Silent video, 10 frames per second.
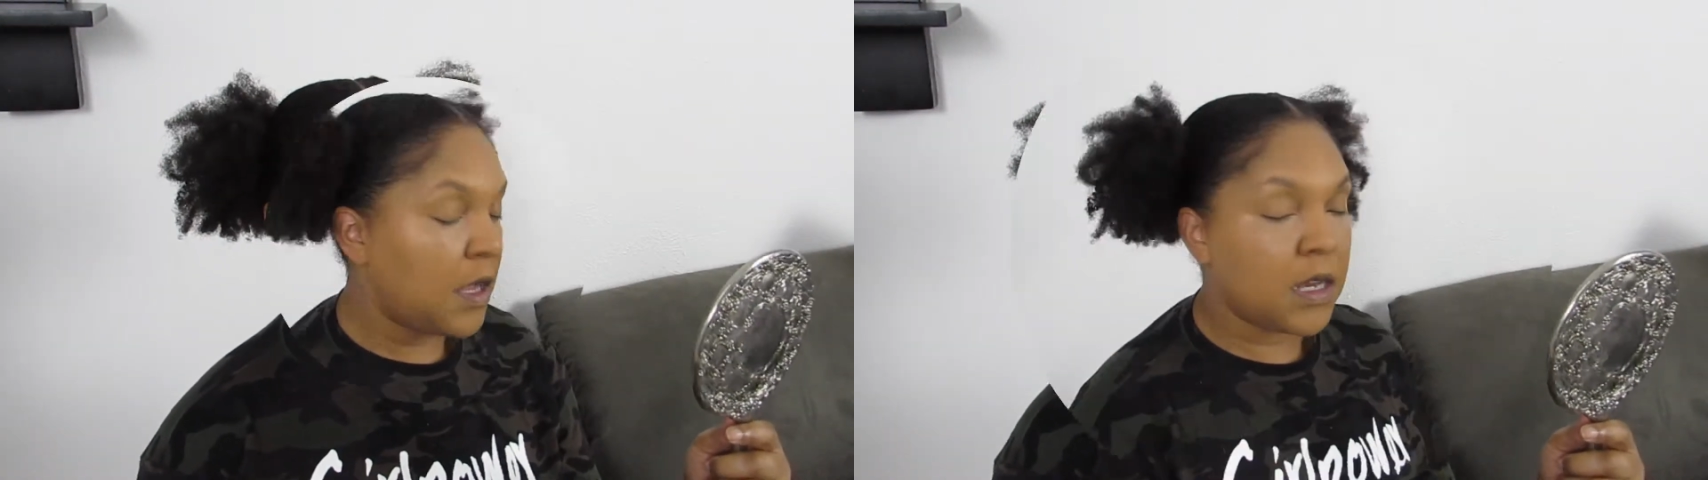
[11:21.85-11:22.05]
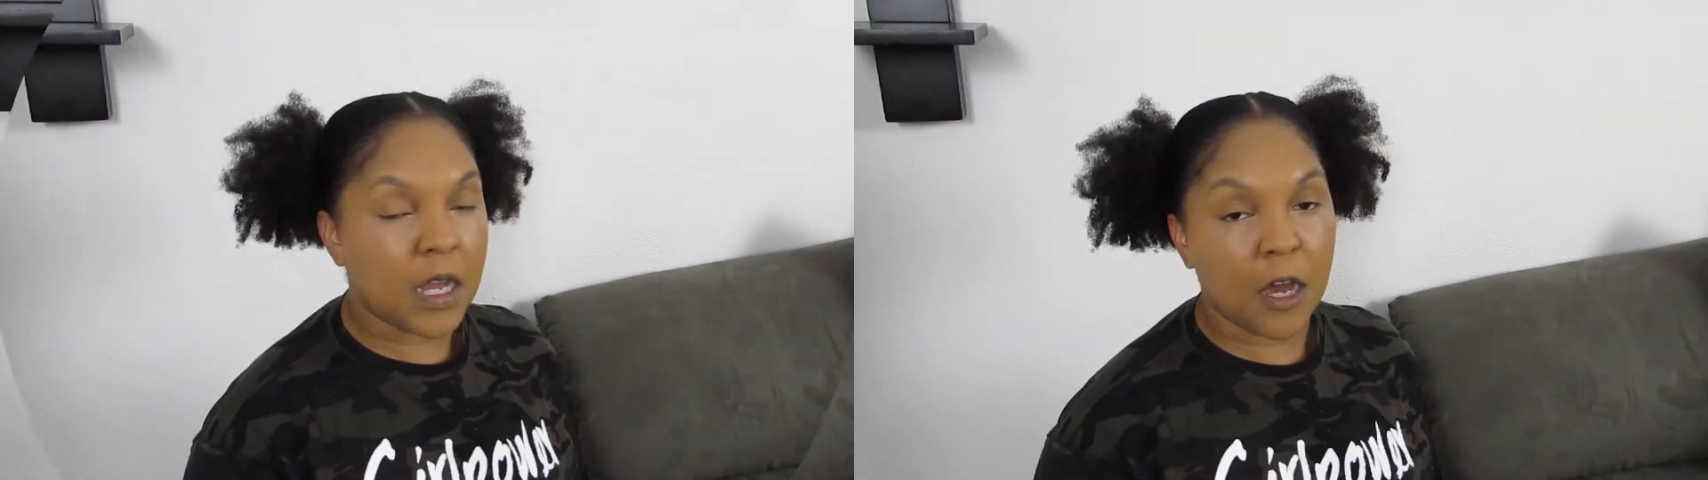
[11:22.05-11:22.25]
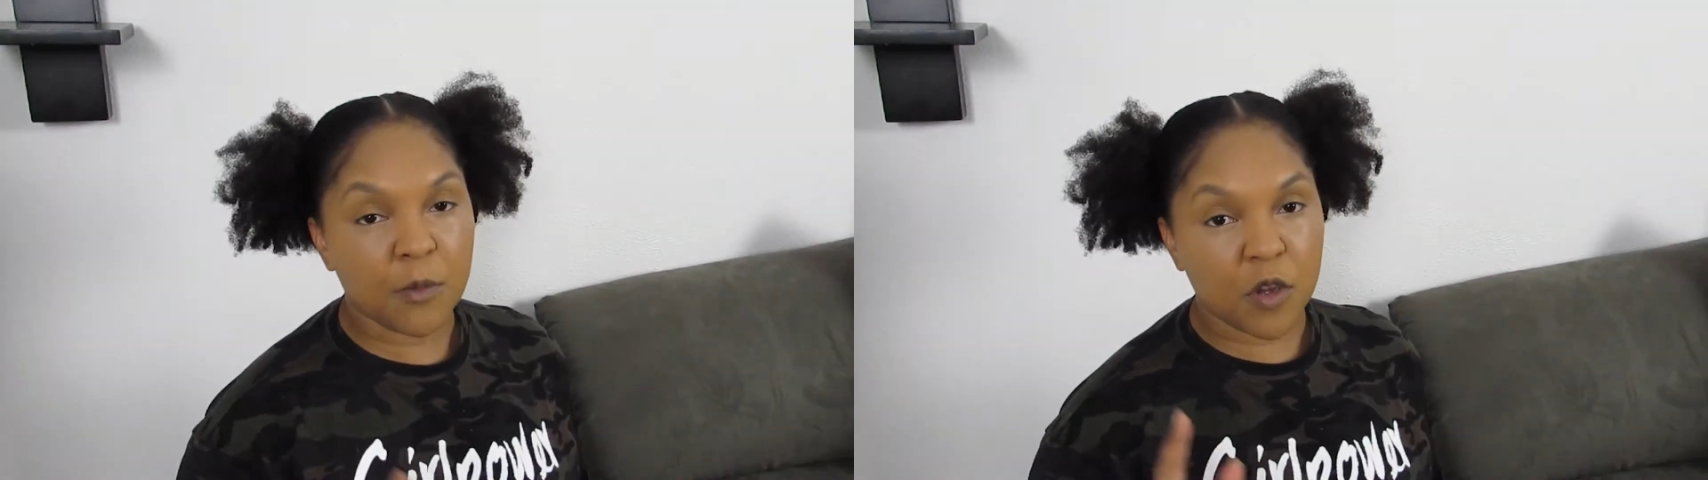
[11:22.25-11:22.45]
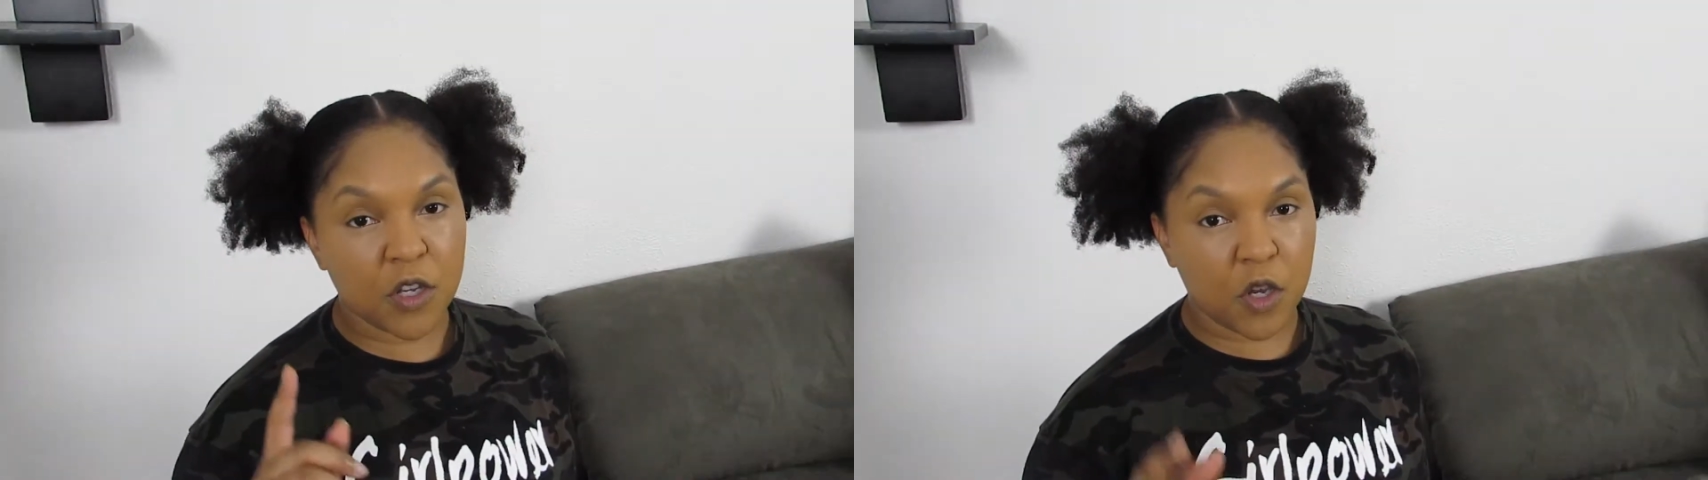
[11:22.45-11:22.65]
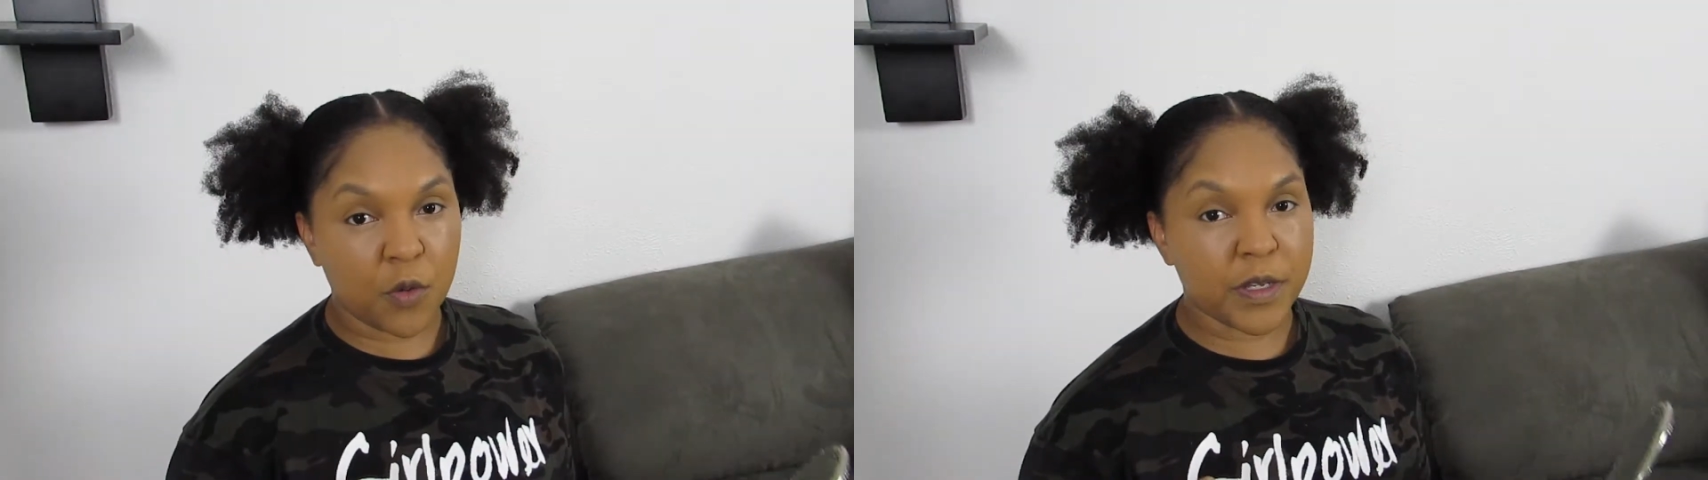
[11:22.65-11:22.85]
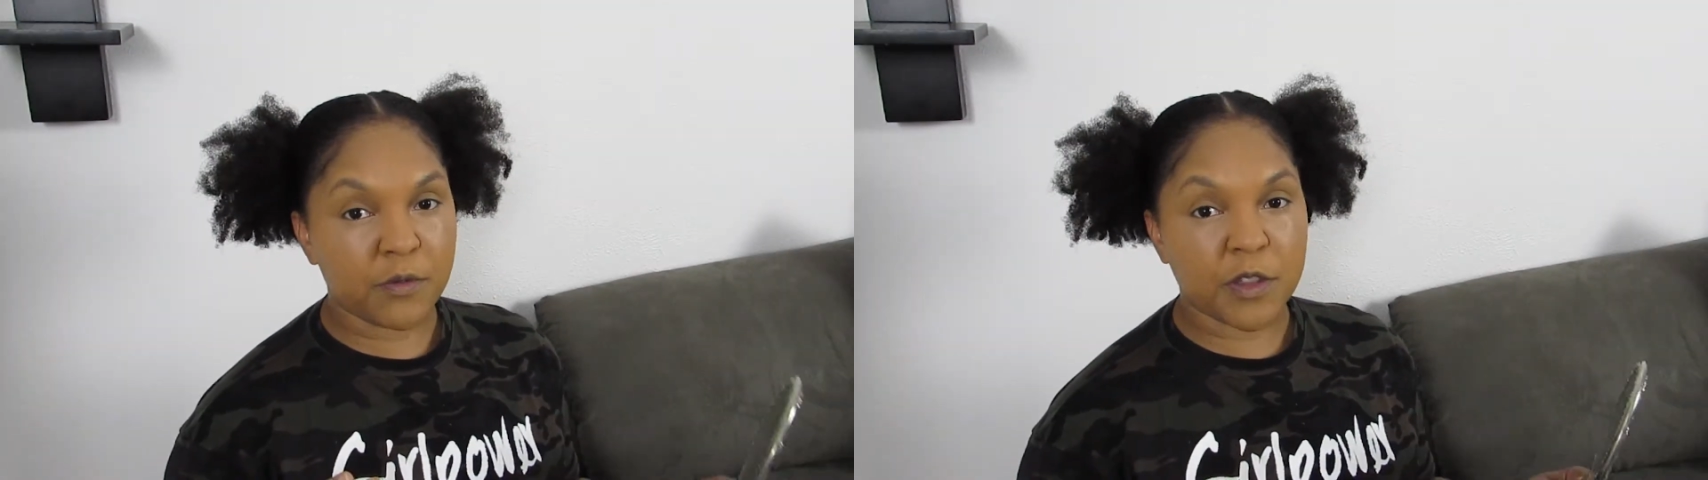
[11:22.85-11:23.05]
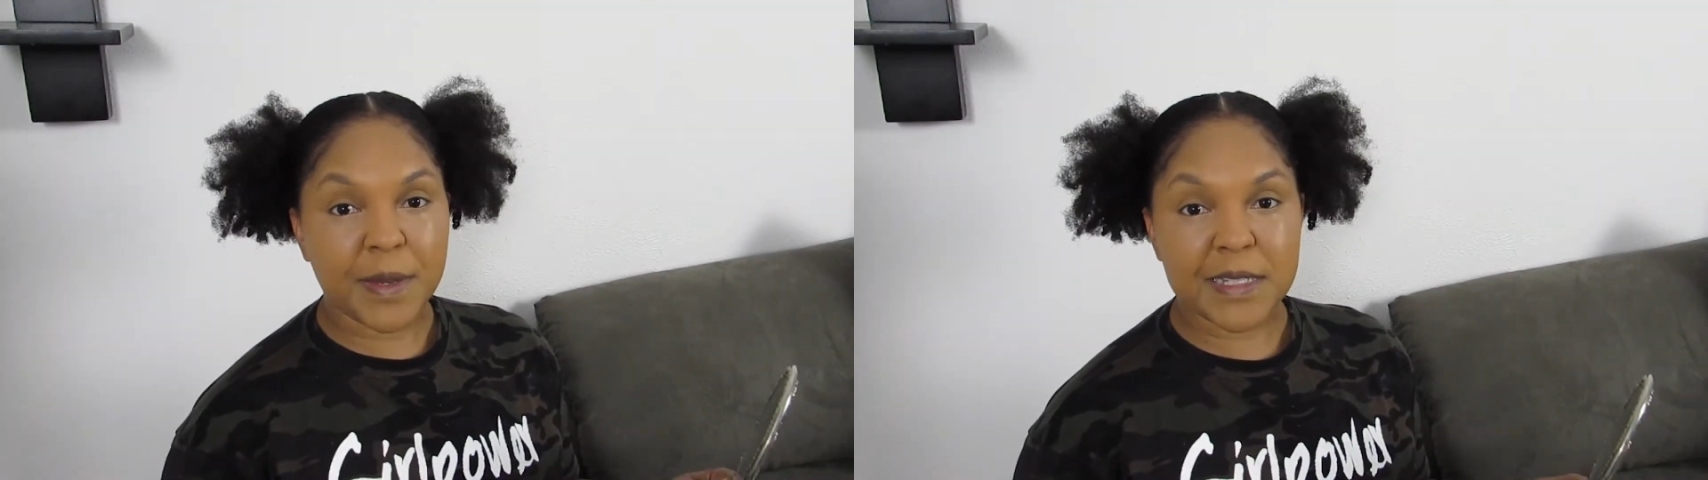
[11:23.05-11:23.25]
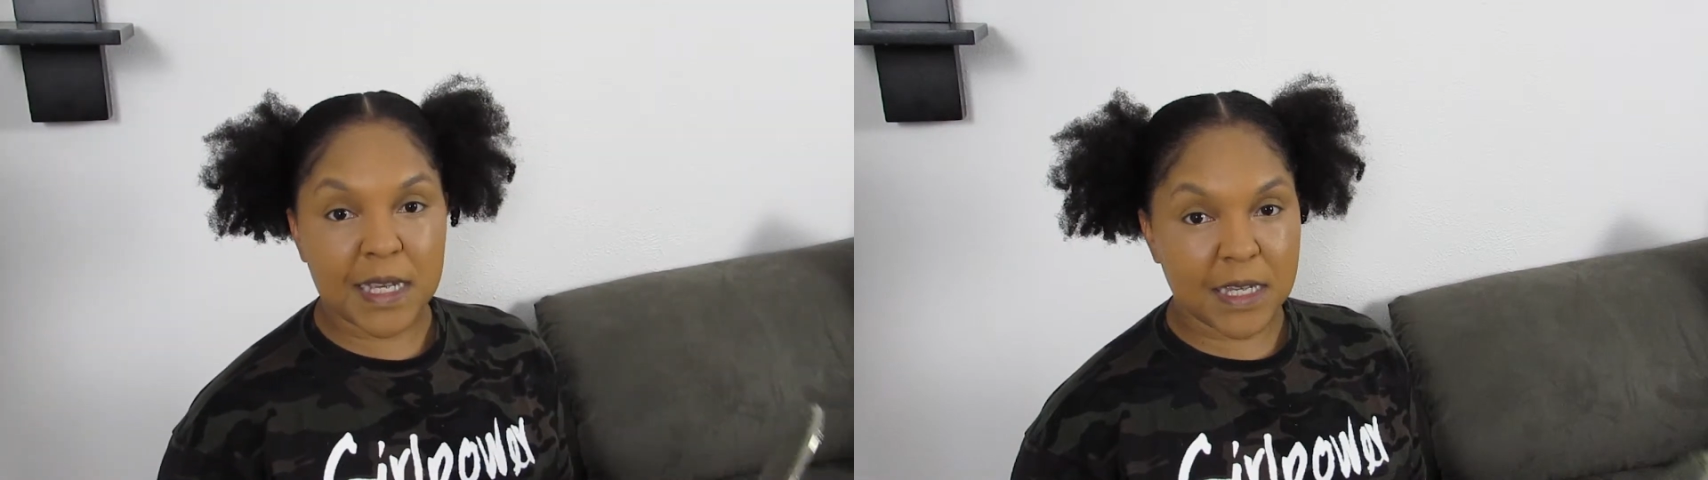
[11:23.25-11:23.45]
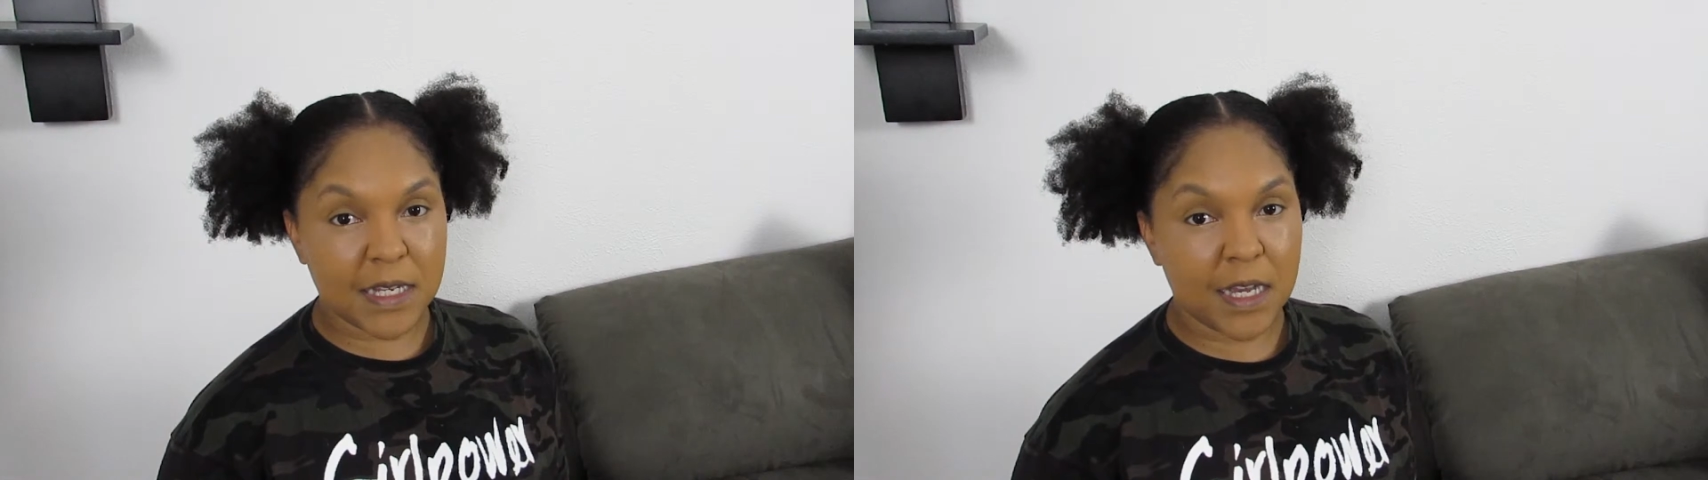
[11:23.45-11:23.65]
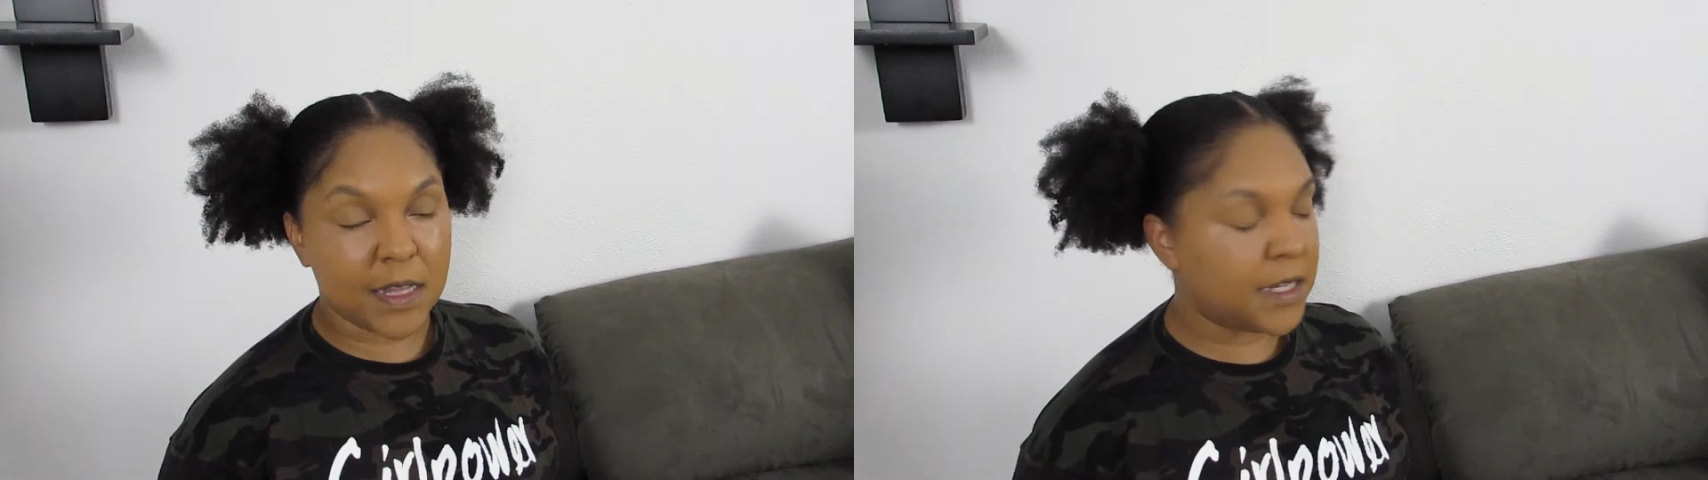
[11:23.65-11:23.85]
Now I'm gonna go in with my second
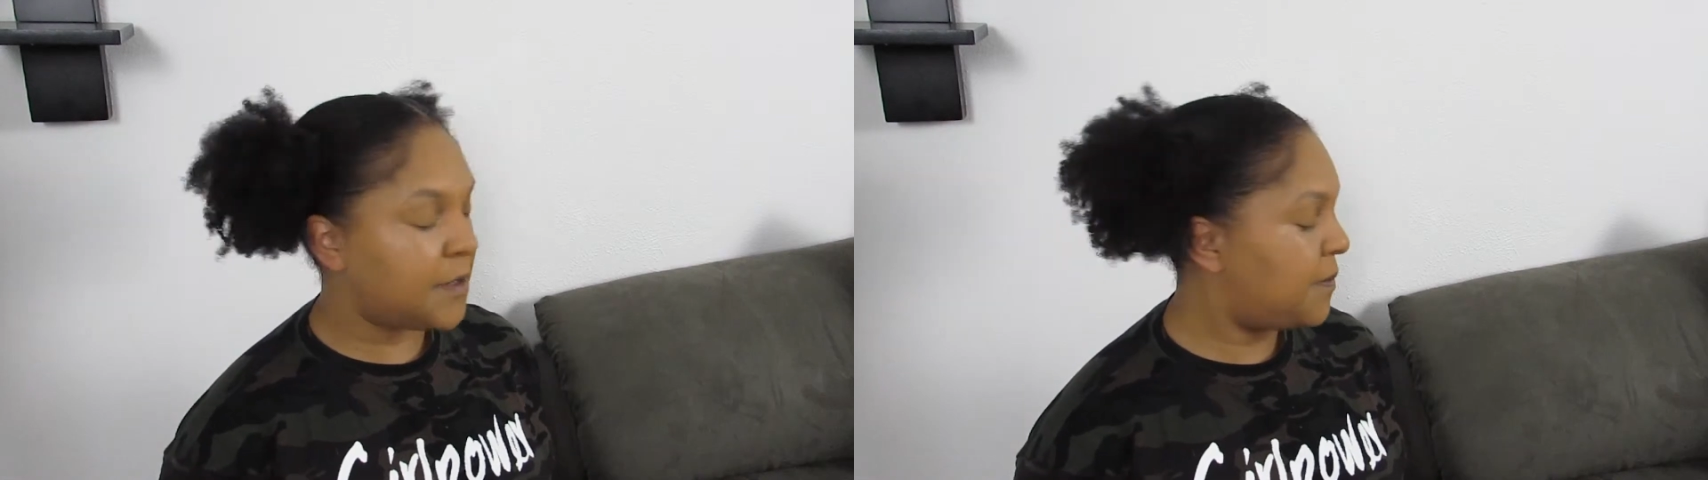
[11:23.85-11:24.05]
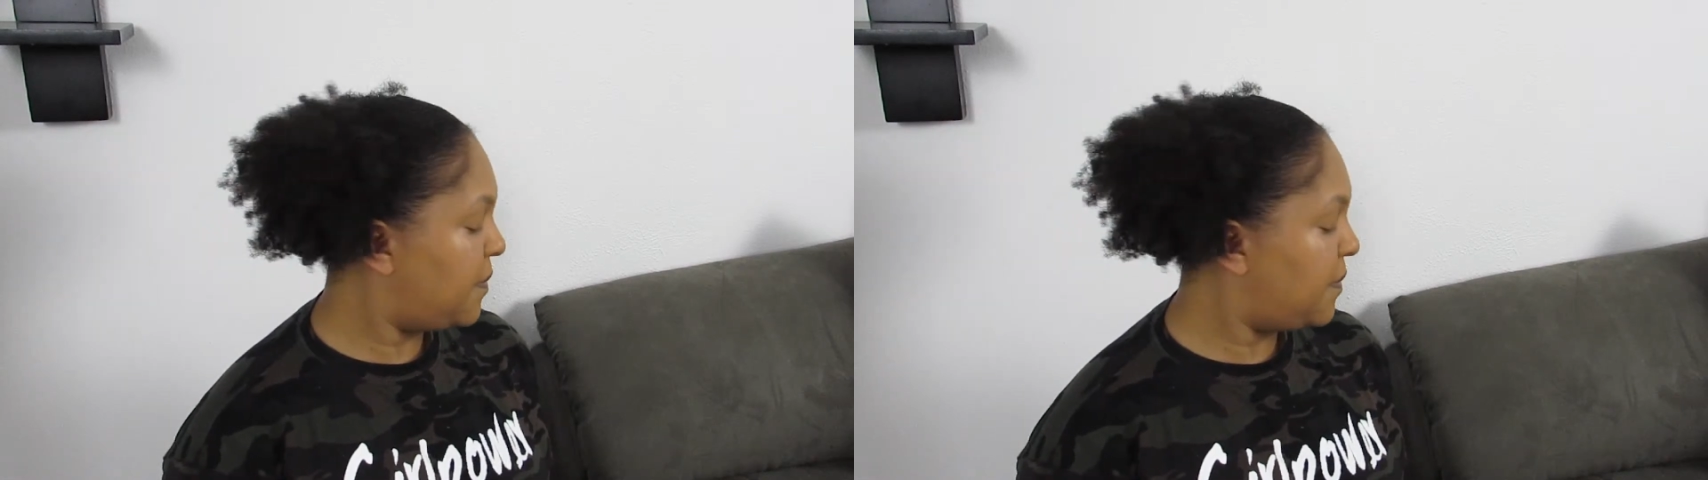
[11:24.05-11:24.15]
highlight.